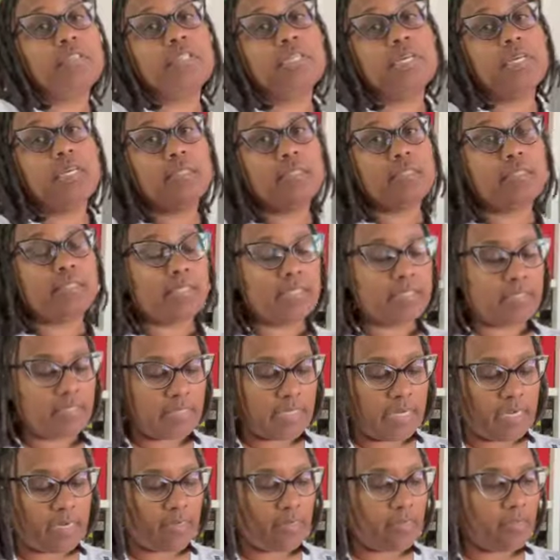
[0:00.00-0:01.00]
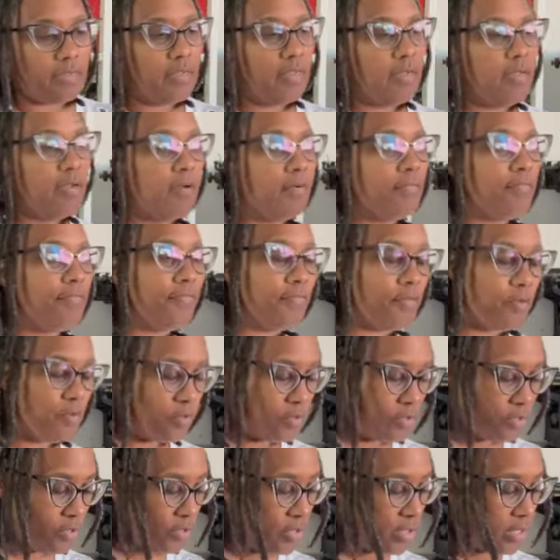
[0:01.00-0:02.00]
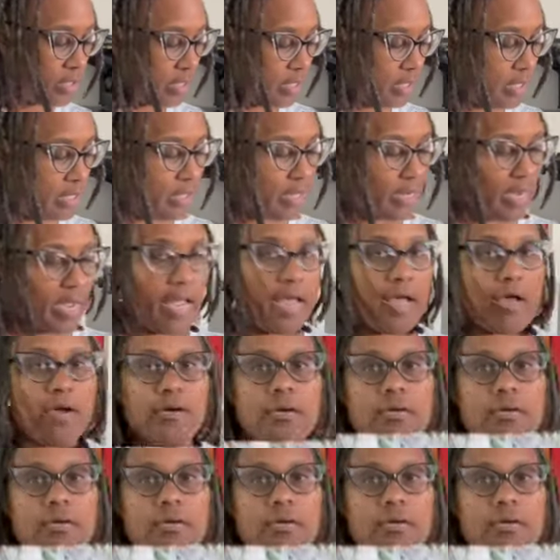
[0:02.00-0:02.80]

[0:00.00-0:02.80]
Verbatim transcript: the other dust jacket for Owl